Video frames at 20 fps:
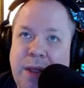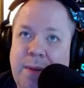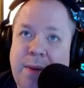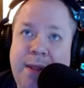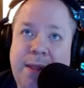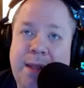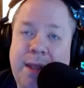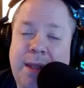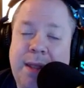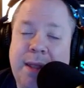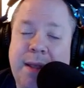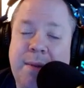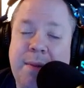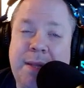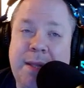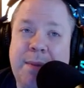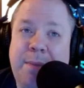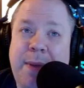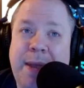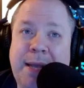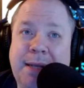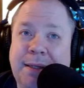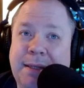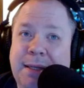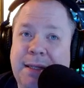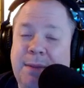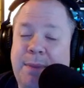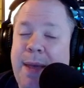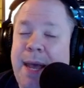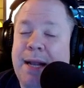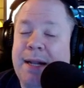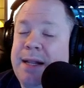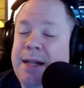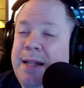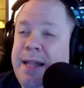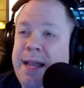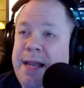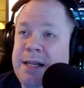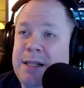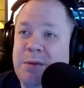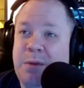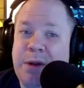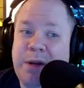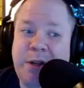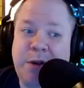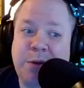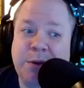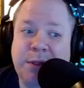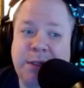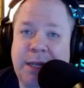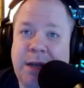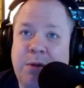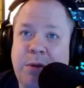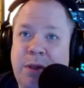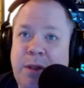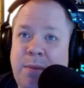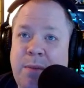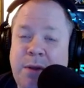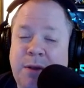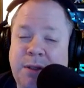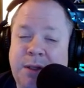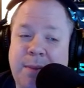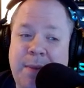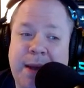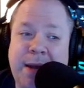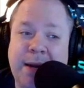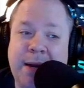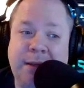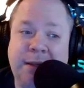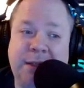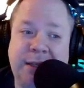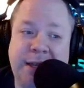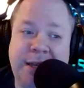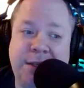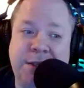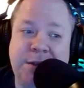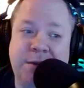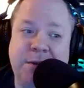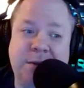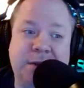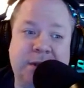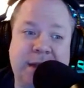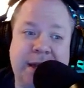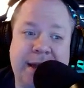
I mean, I mean, the basics back in the day is when you were selling the most amount of issues.